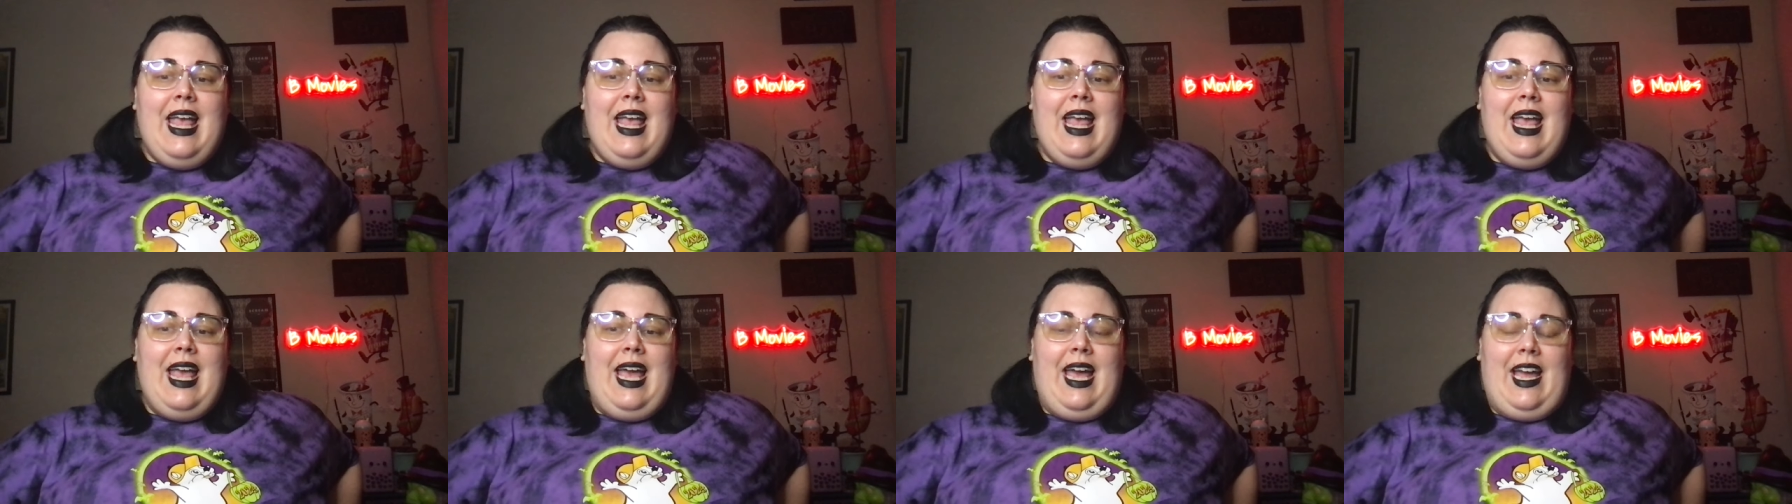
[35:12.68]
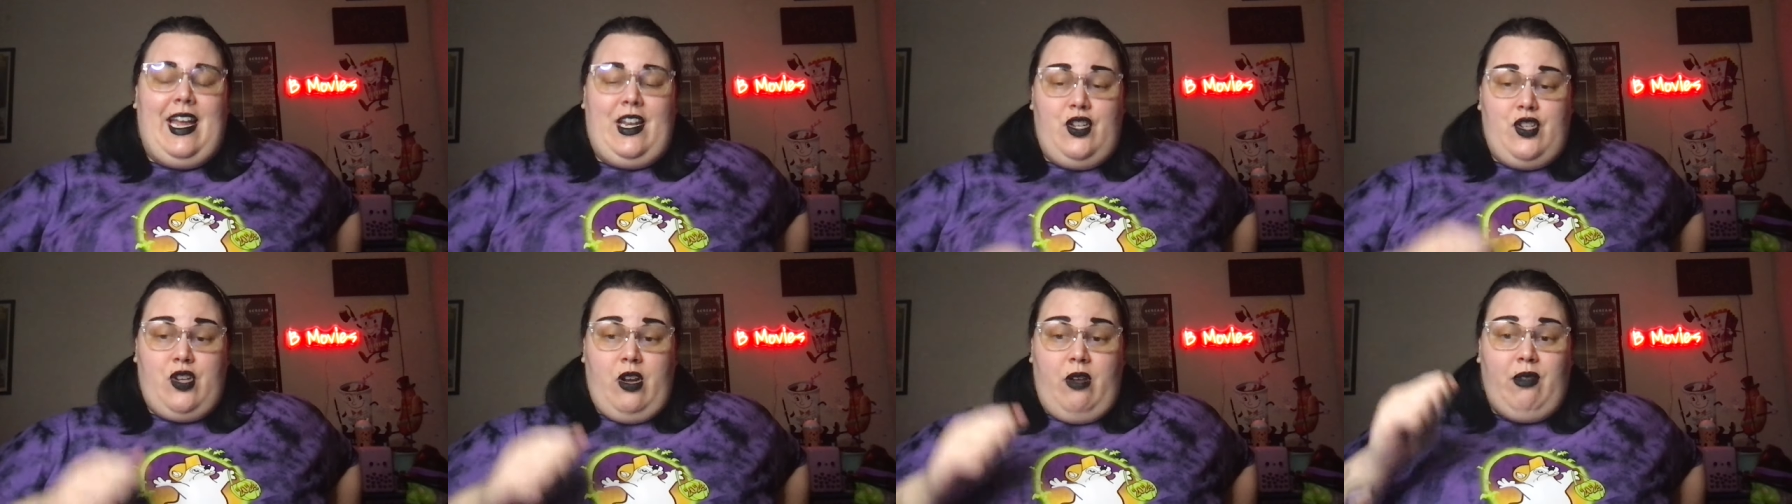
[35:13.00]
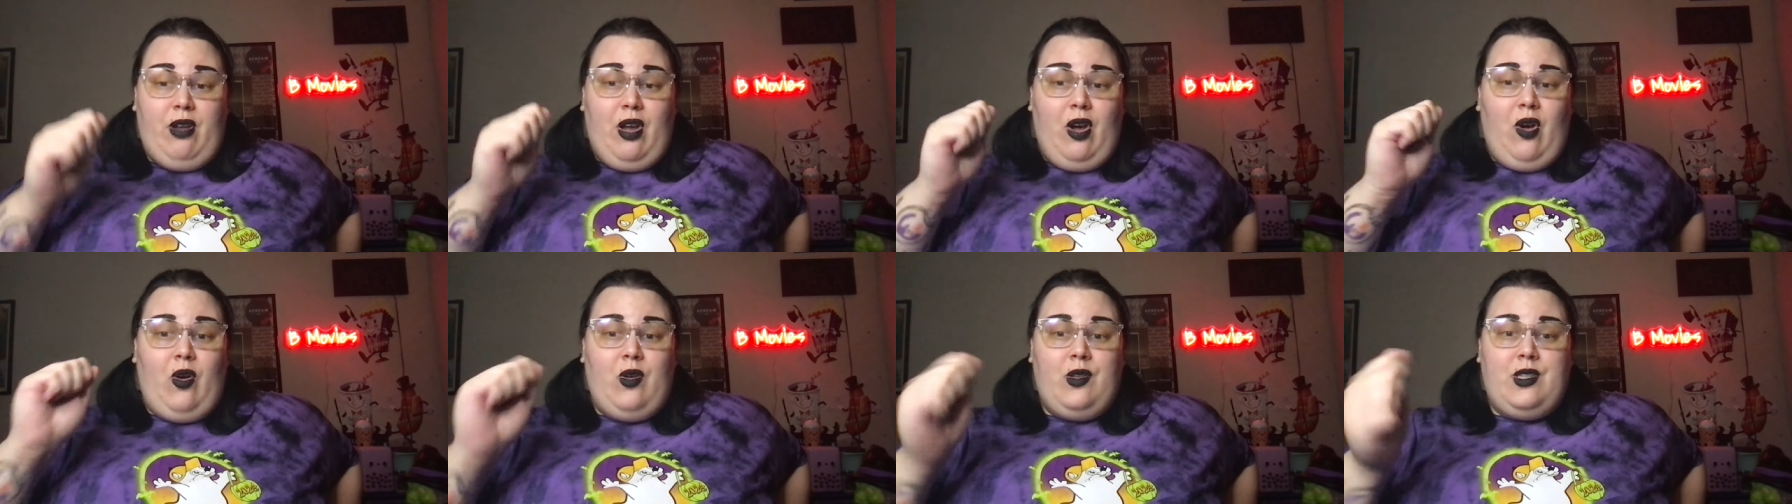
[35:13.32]
And
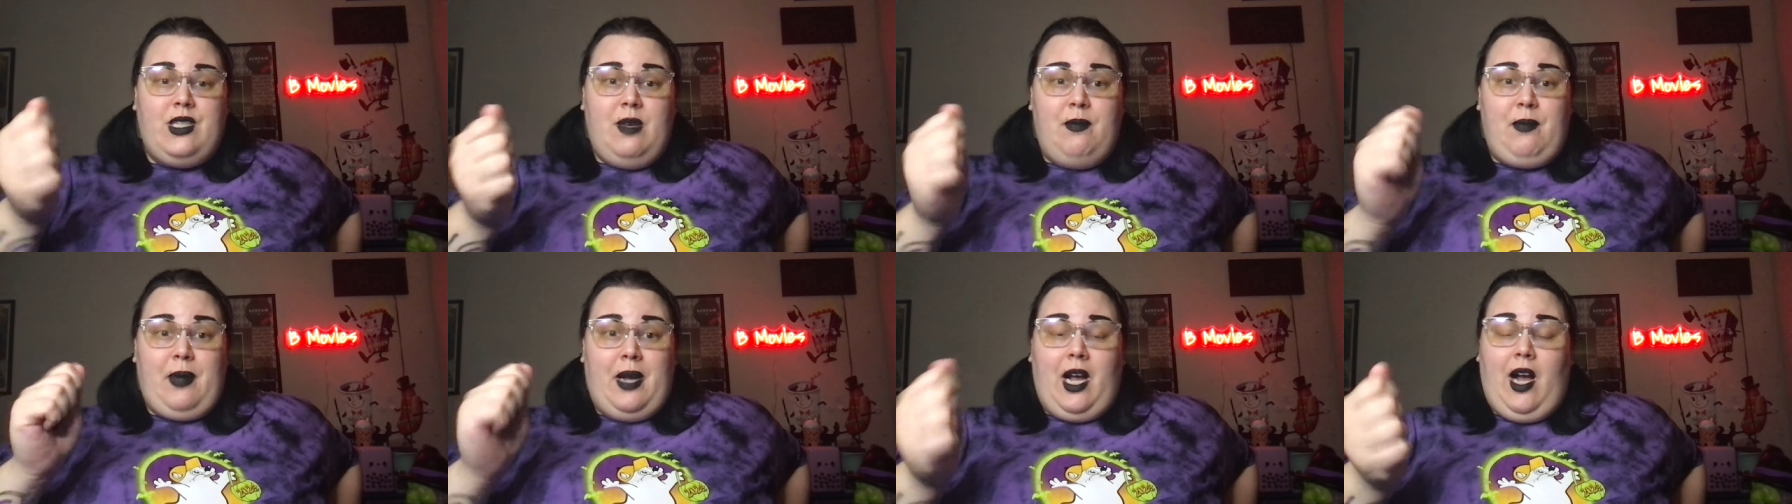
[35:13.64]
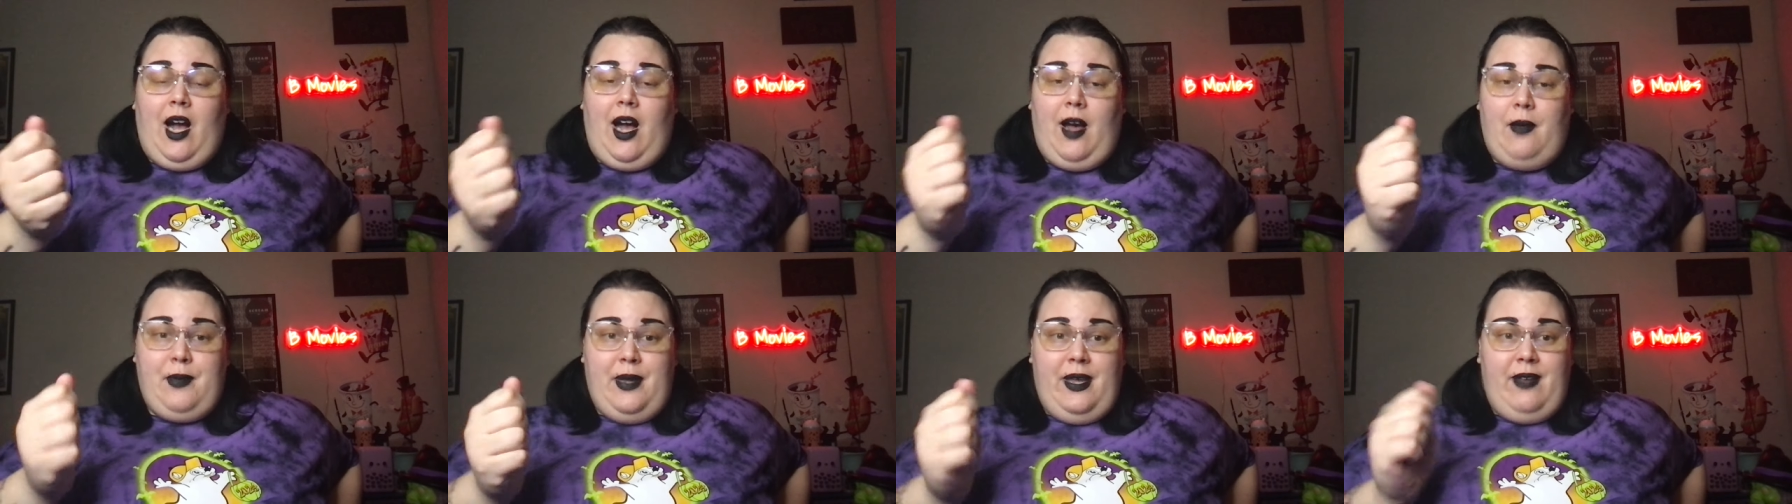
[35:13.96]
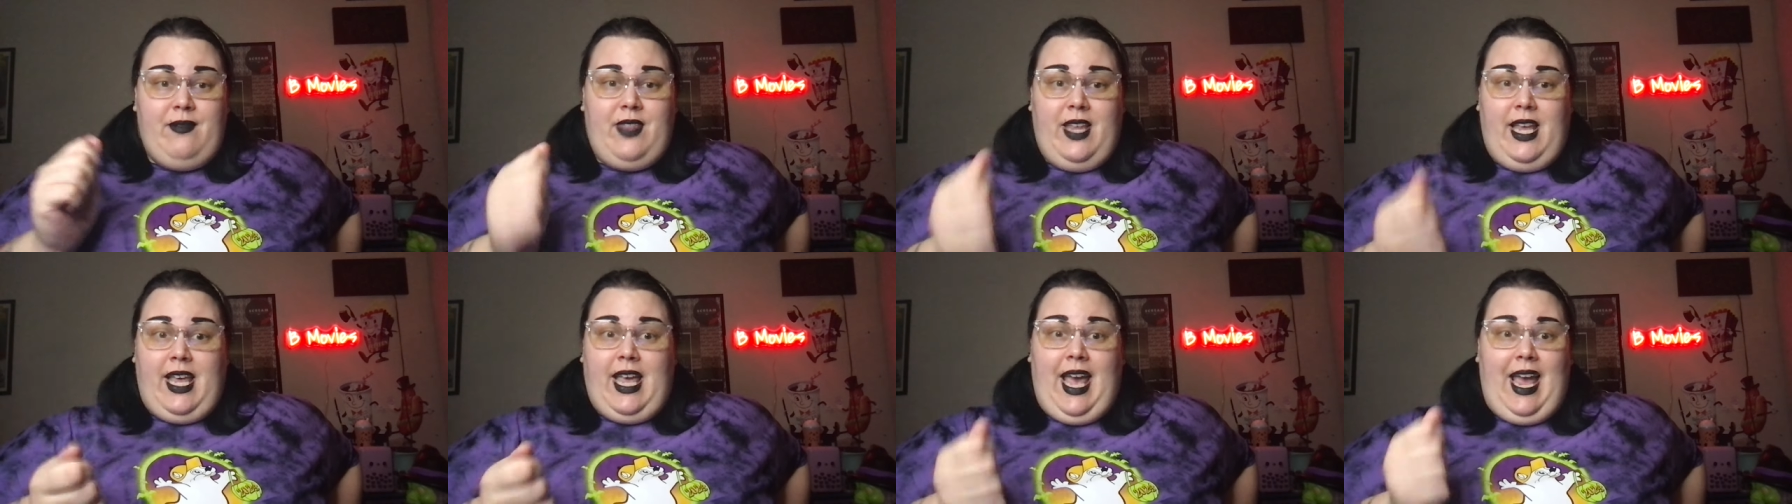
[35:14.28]
Jonah holds up a copy
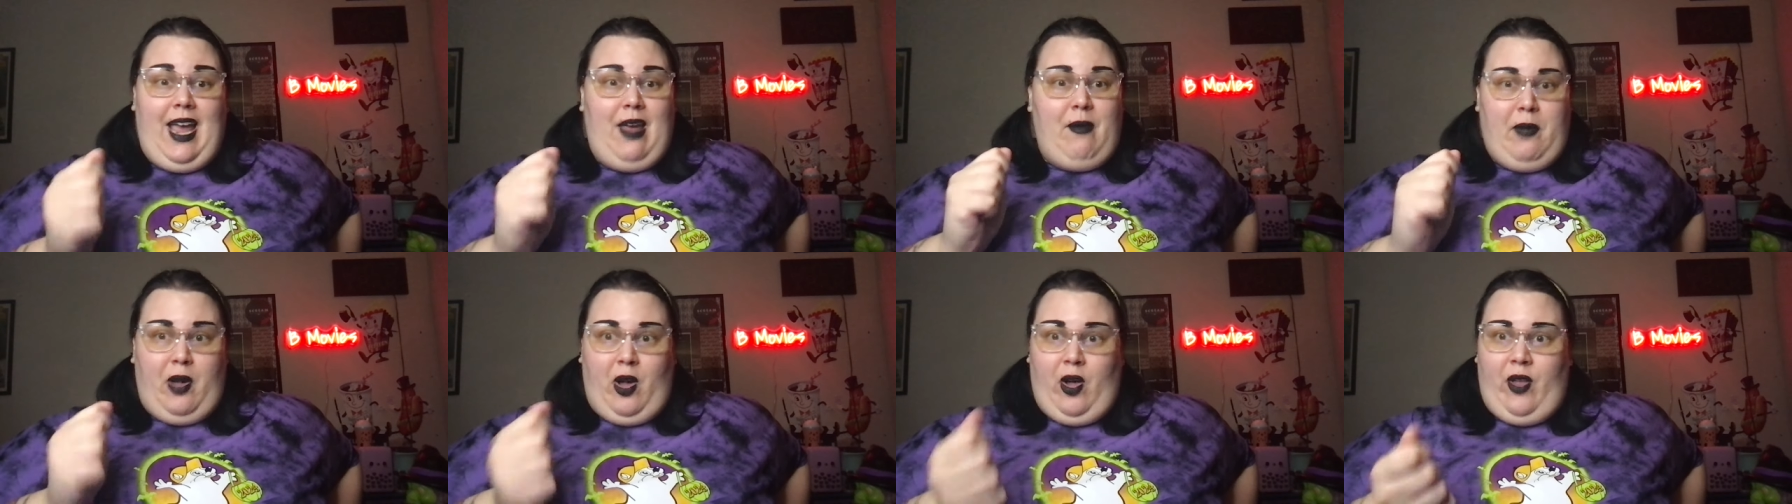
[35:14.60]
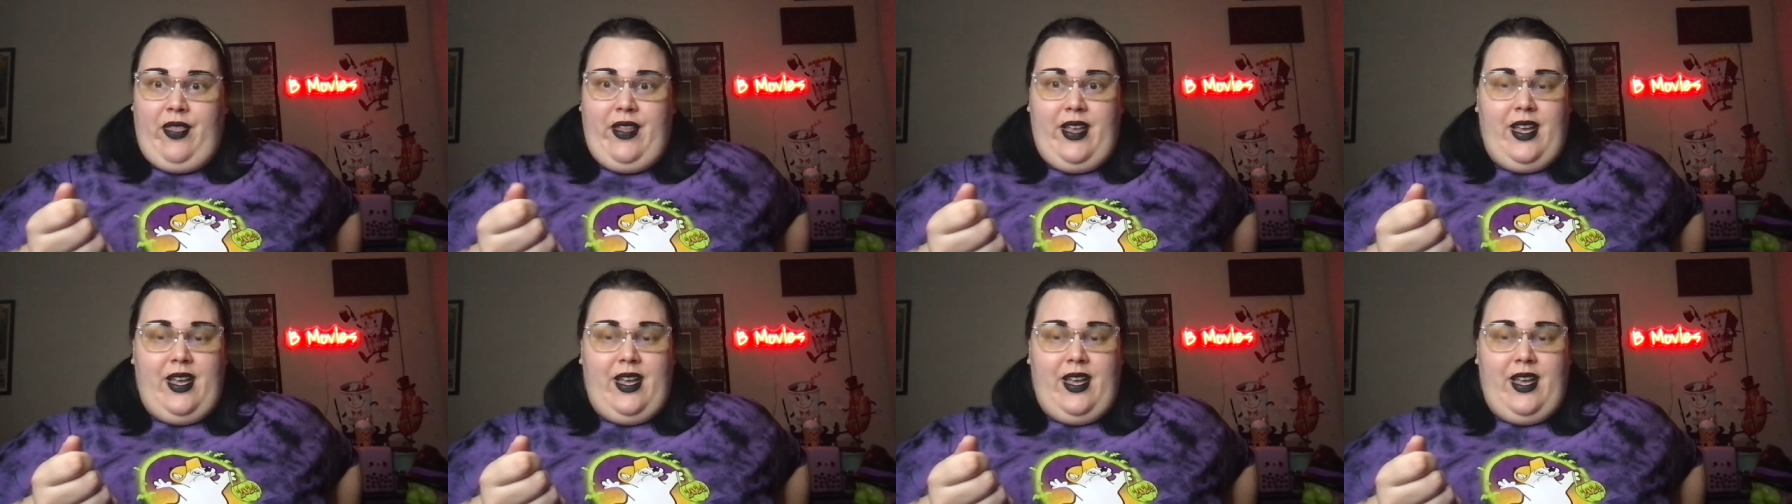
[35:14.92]
of the game on